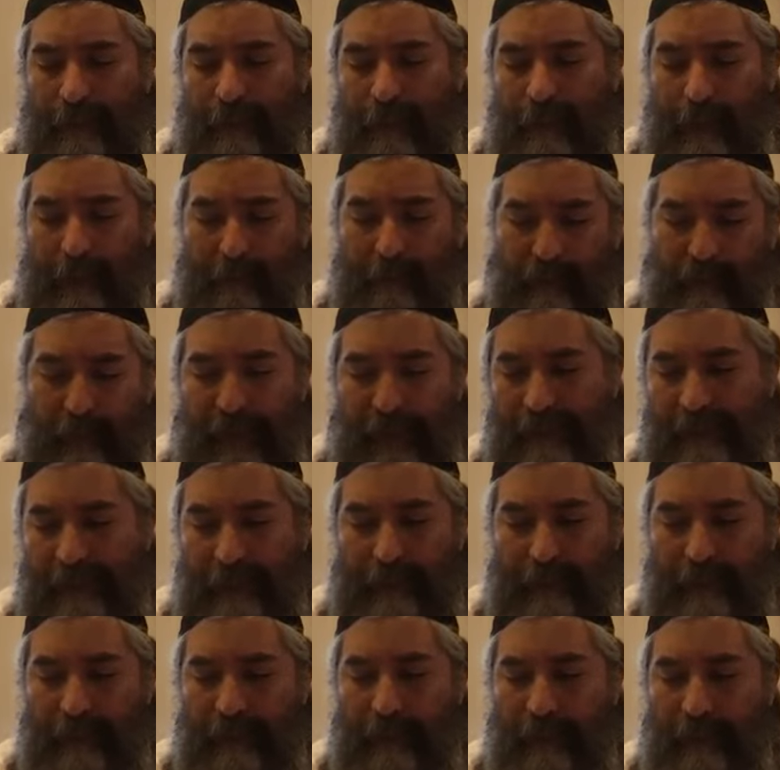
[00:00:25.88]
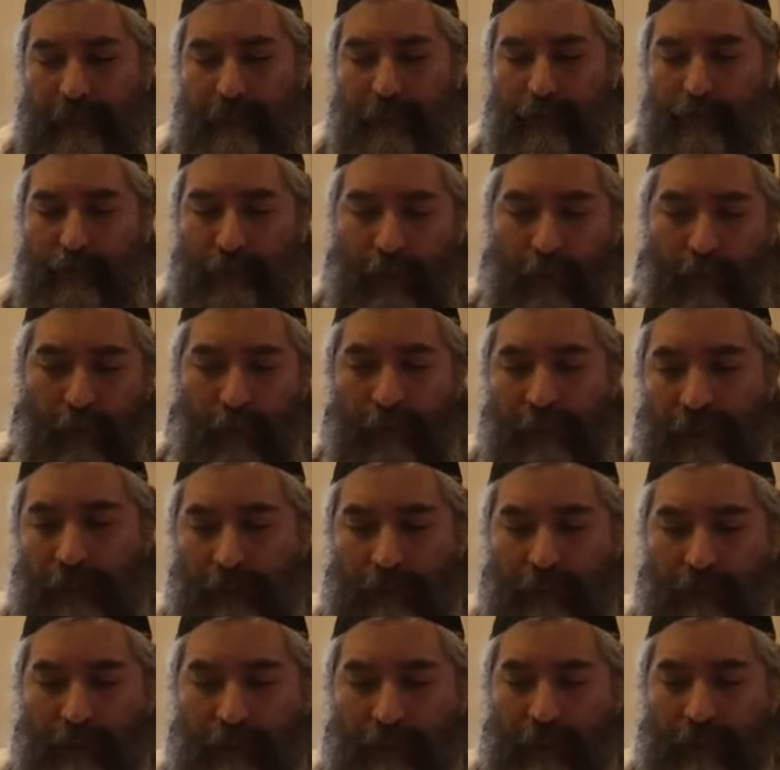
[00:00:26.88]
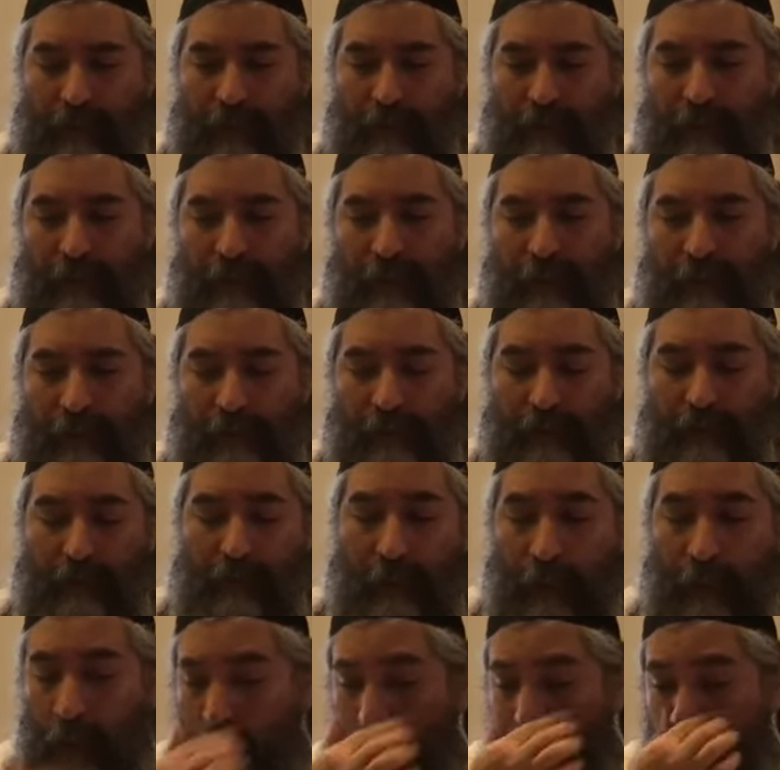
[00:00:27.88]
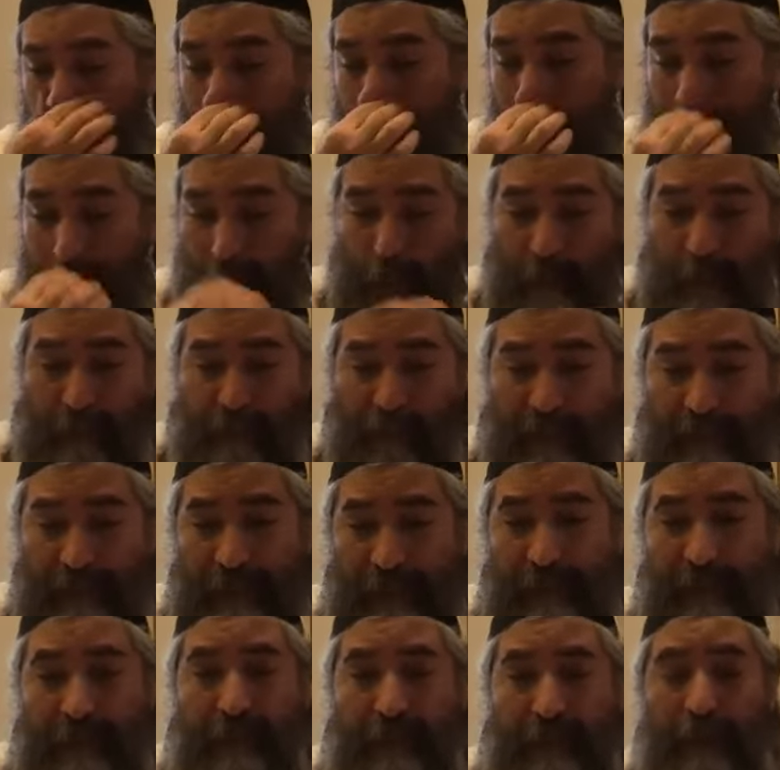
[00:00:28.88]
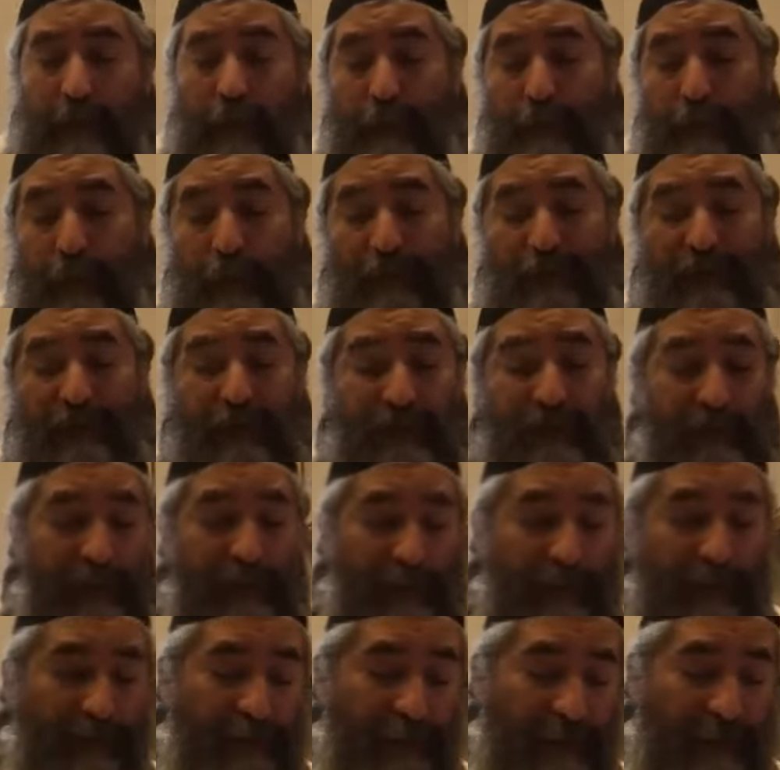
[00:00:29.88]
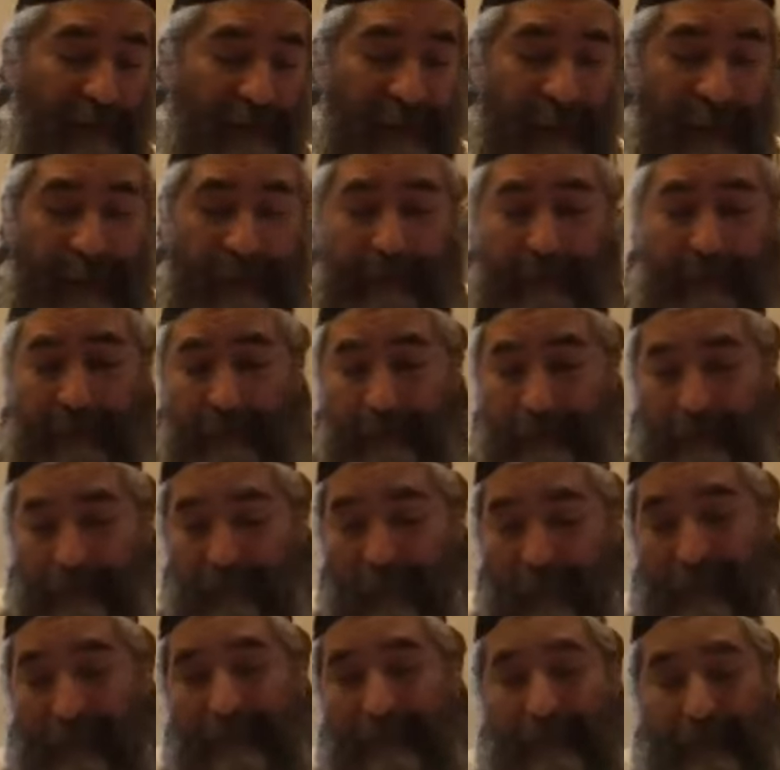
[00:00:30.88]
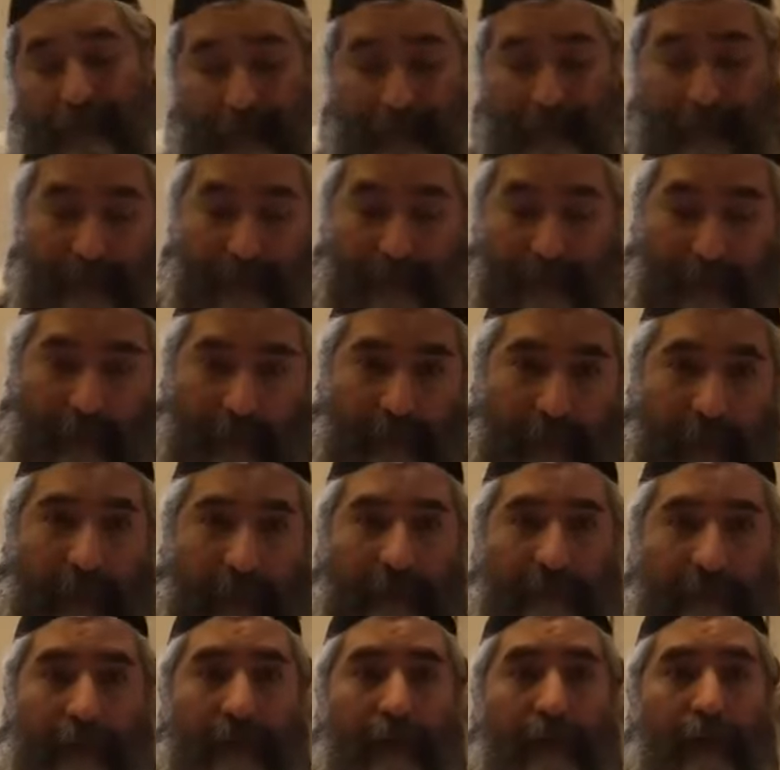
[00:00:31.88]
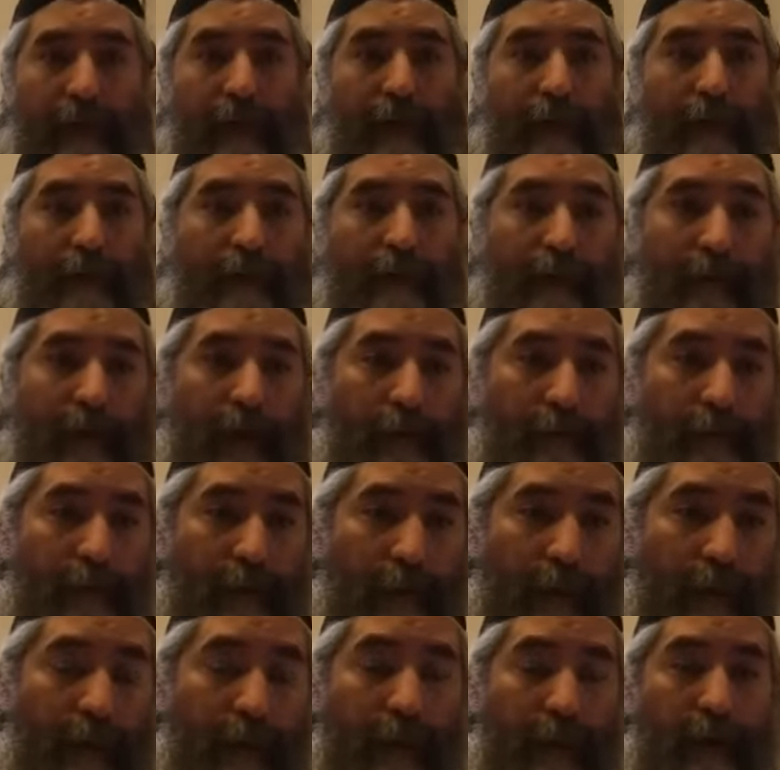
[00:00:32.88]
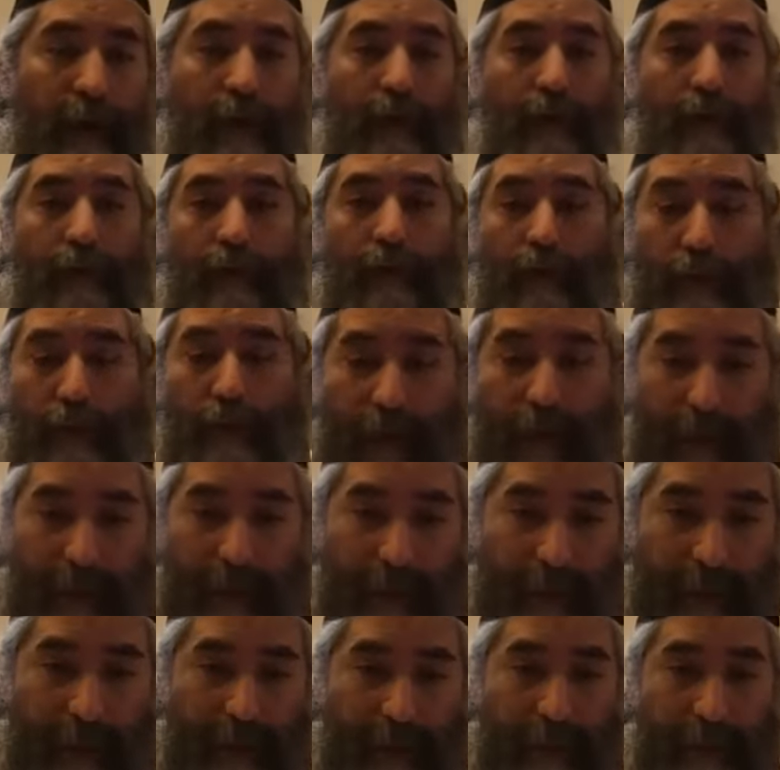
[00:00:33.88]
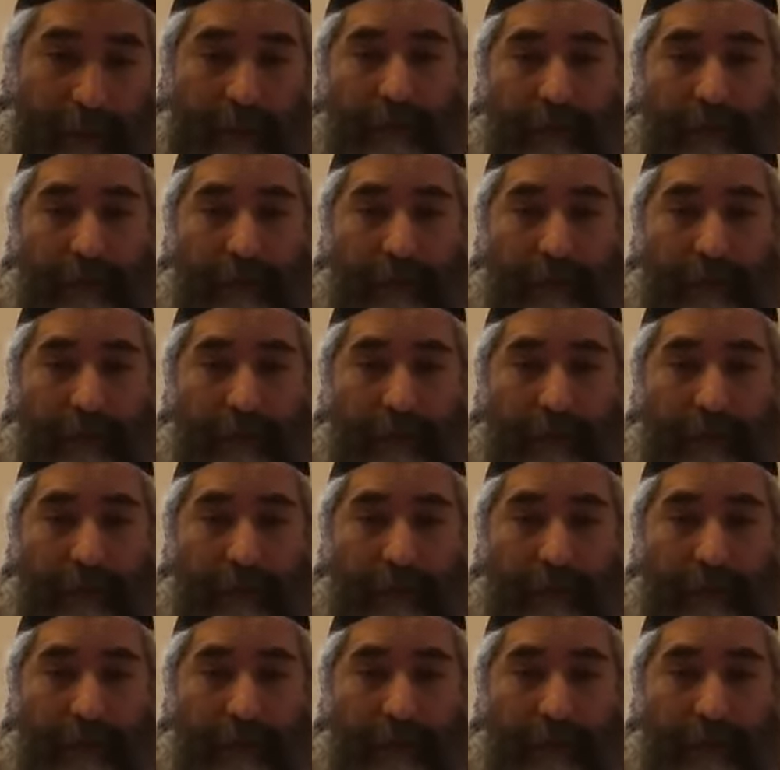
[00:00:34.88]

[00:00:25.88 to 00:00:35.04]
and presence of HaKadosh Baruch Hu and interaction with HaKadosh Baruch Hu, and how a person can transit, right, from one